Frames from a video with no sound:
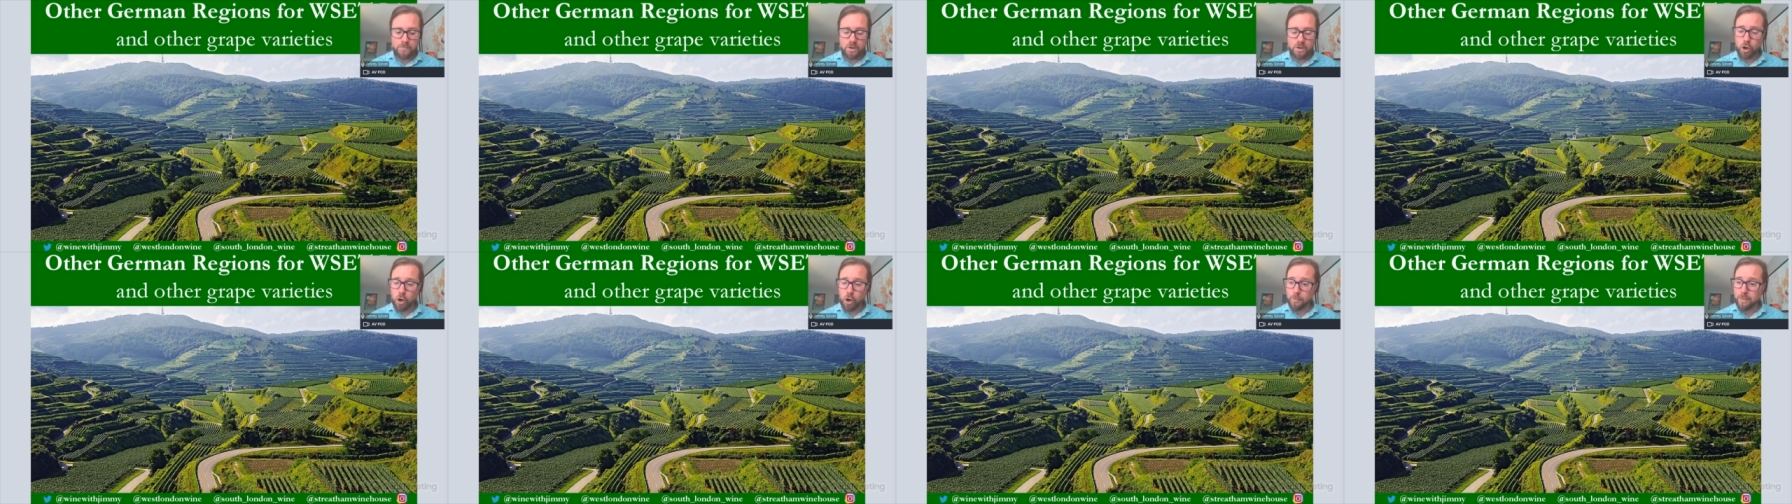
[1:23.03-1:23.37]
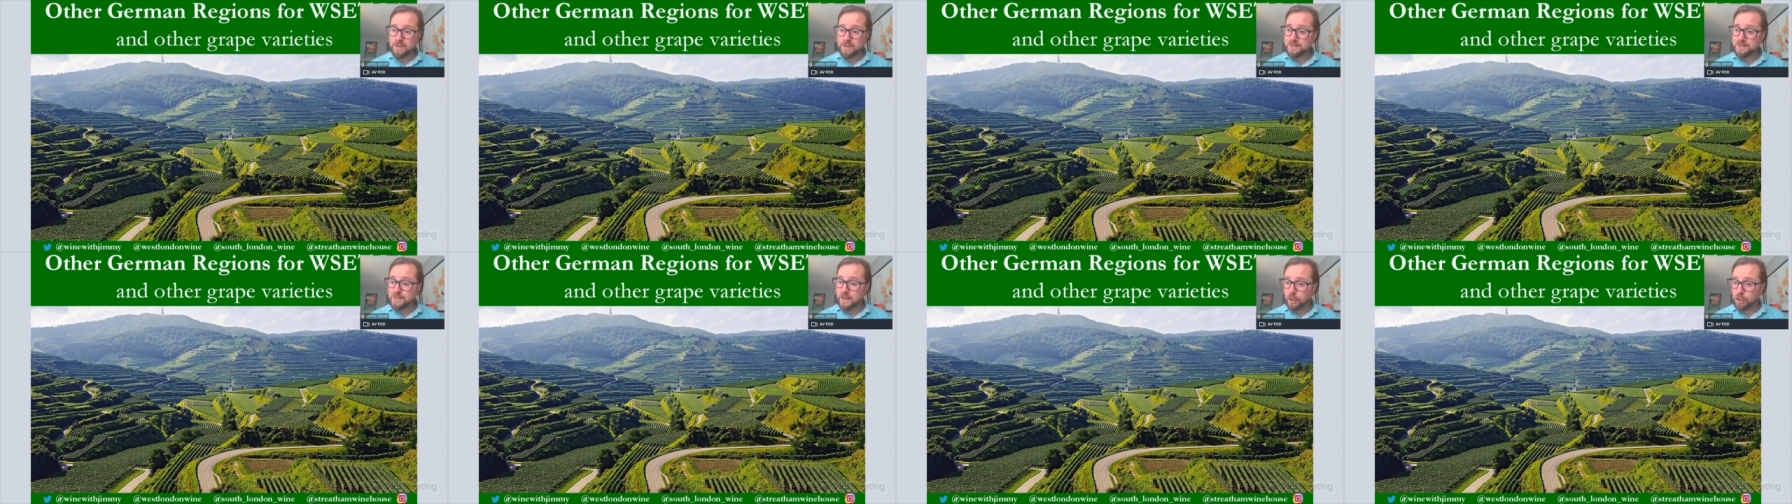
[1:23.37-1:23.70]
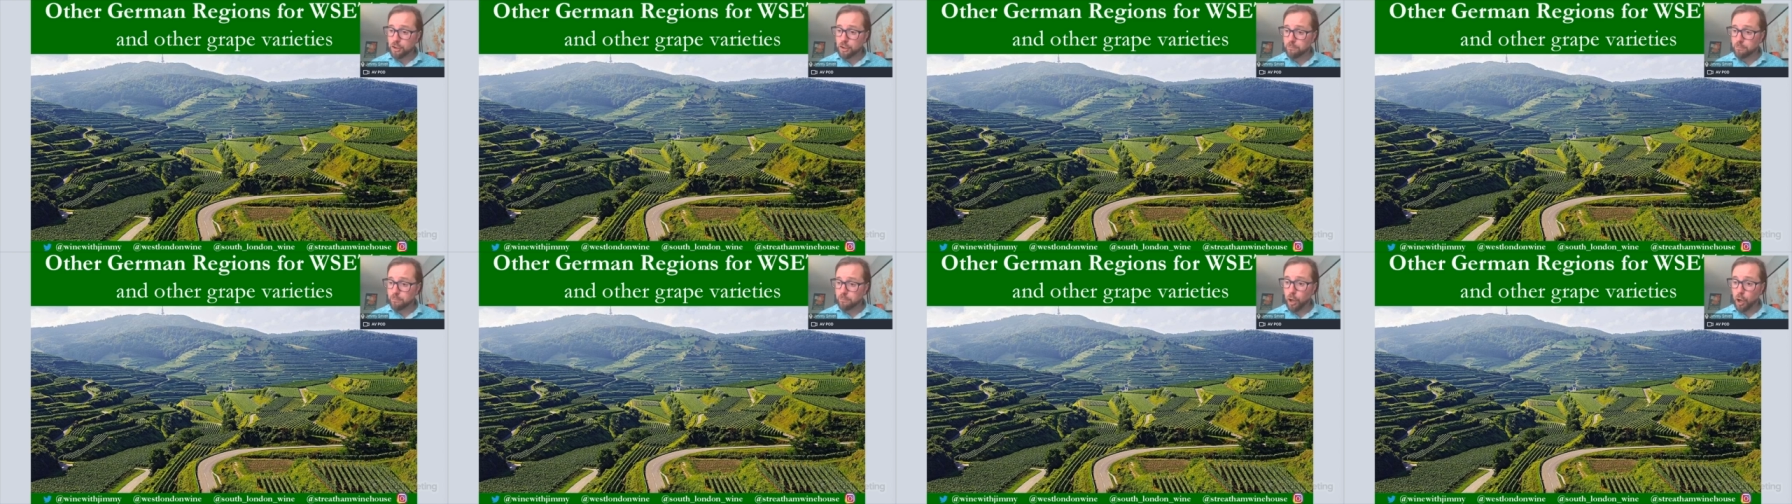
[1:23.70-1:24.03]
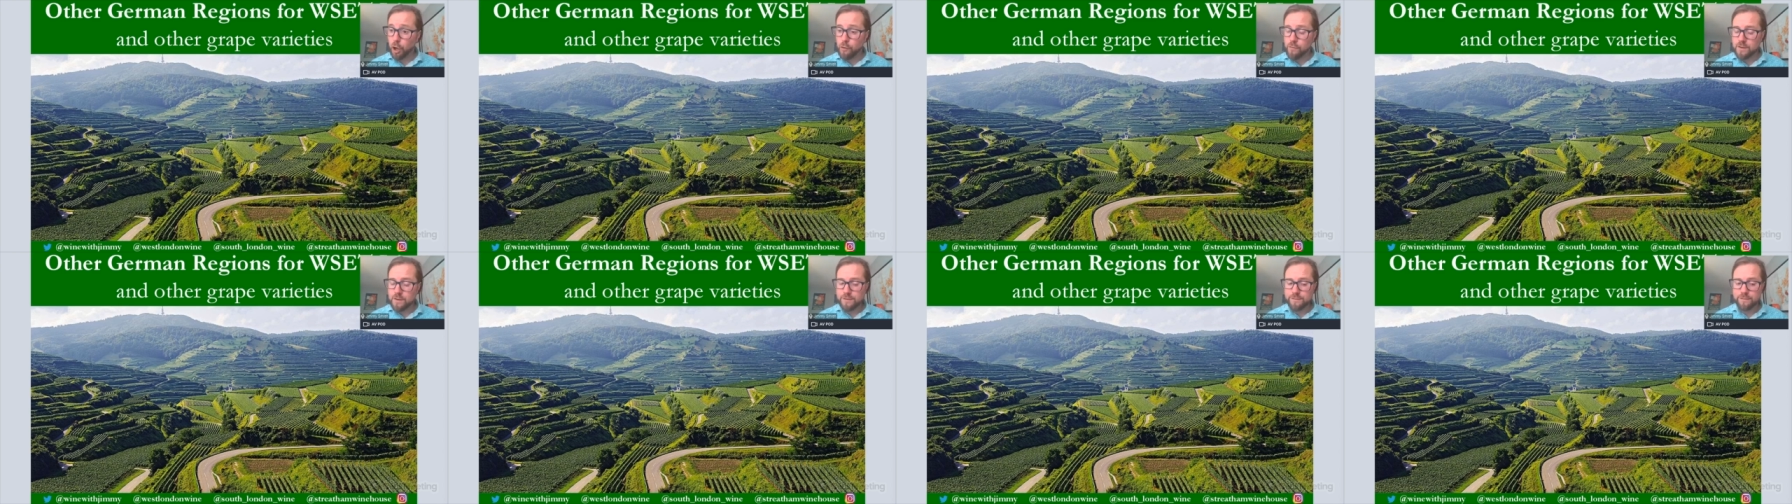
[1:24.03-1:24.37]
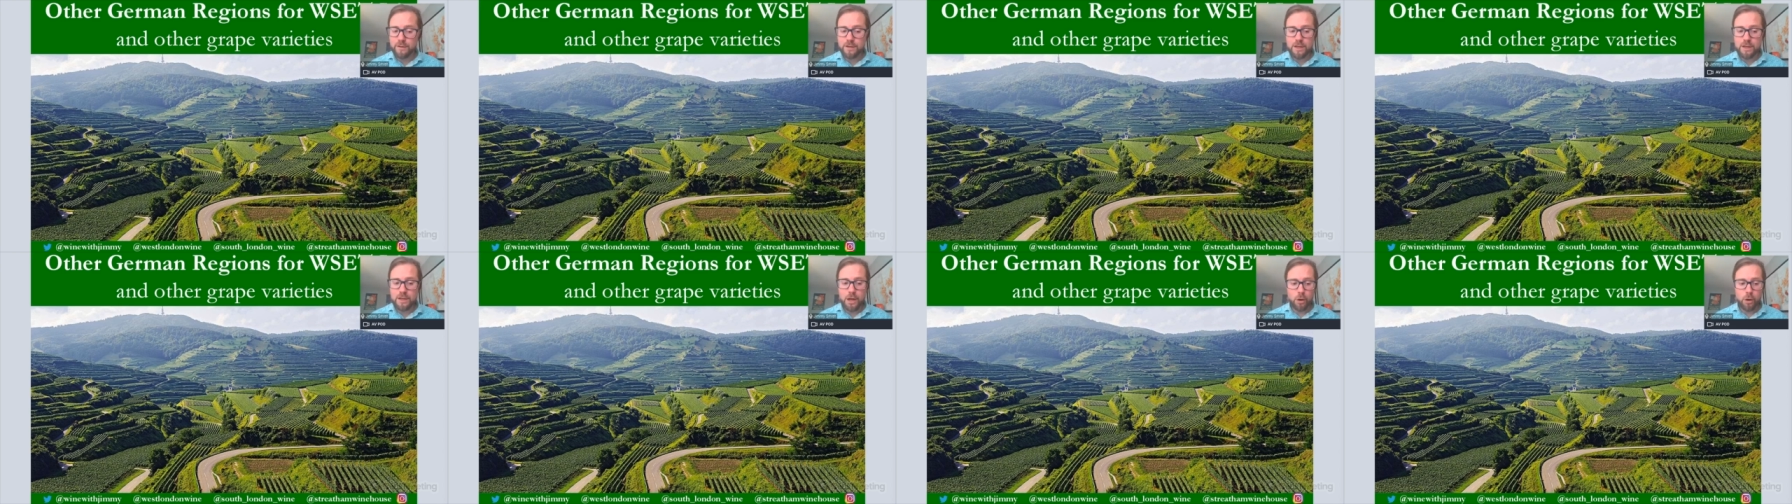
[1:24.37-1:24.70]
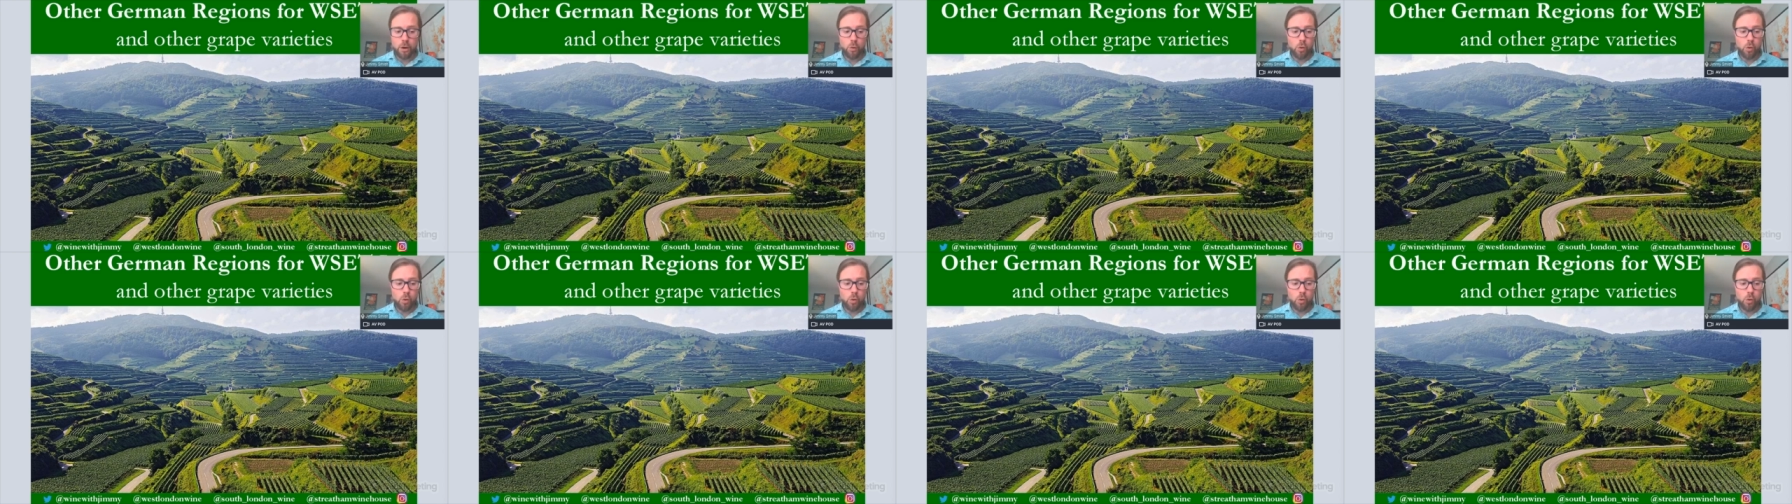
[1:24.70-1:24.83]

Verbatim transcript: comment section below this video,